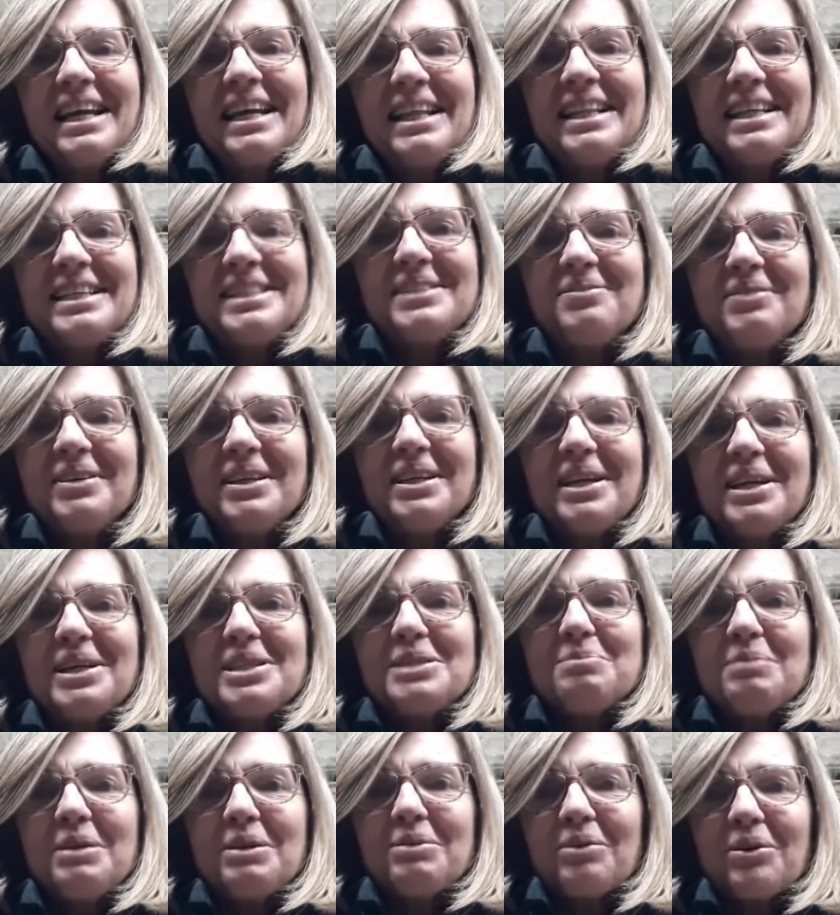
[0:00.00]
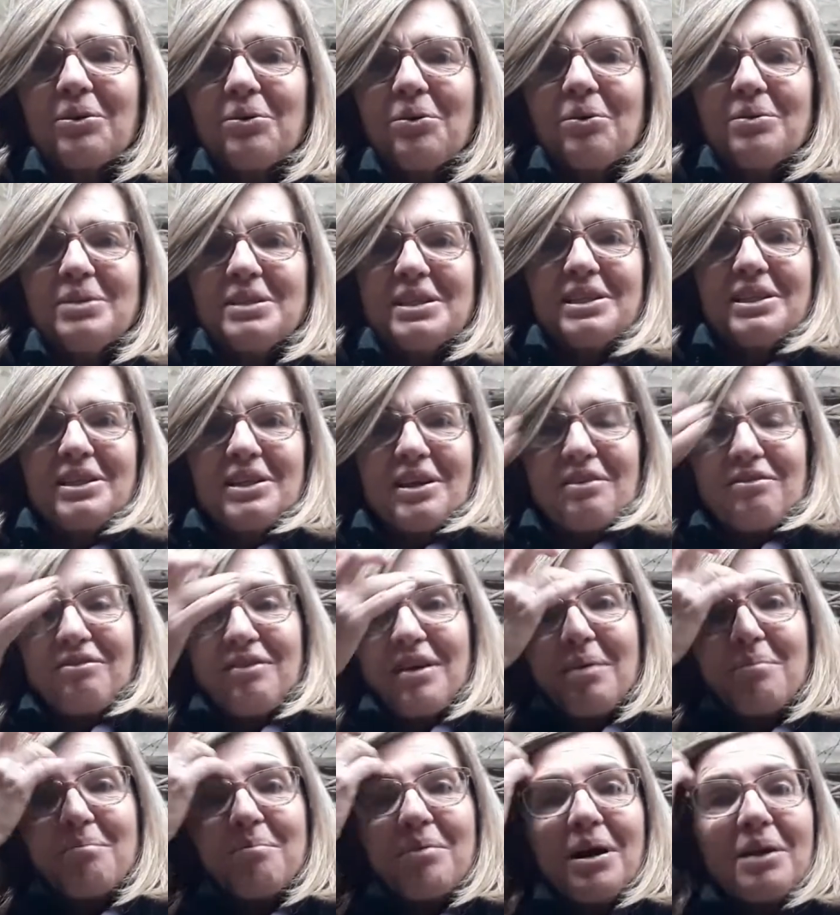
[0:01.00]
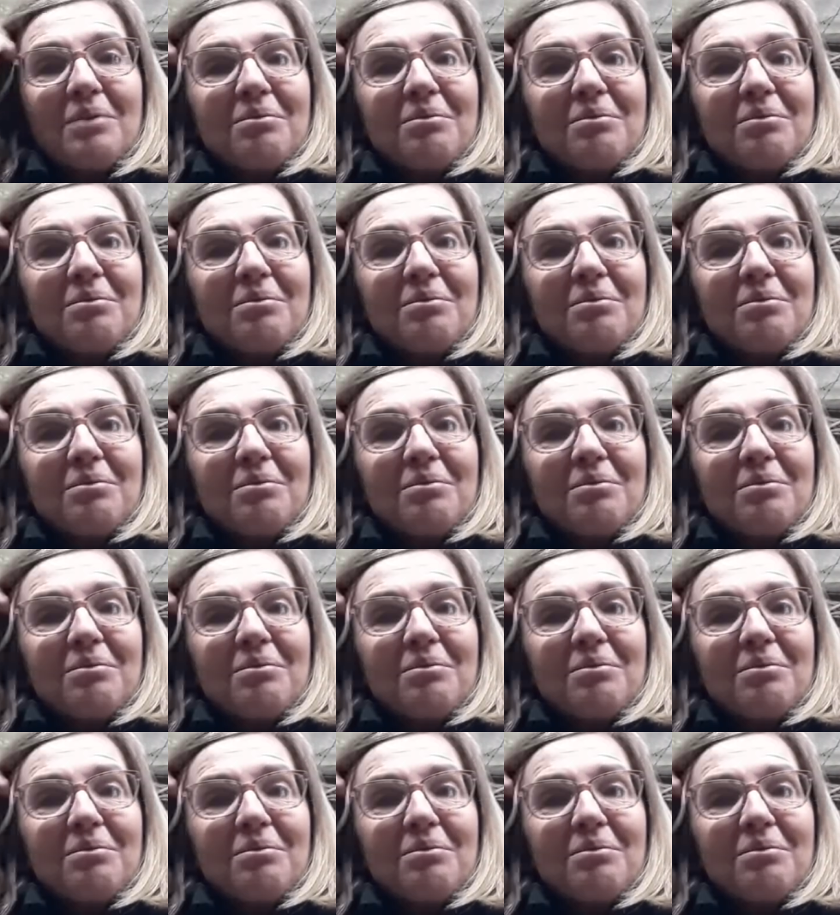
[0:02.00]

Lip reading: This video has been recorded in November,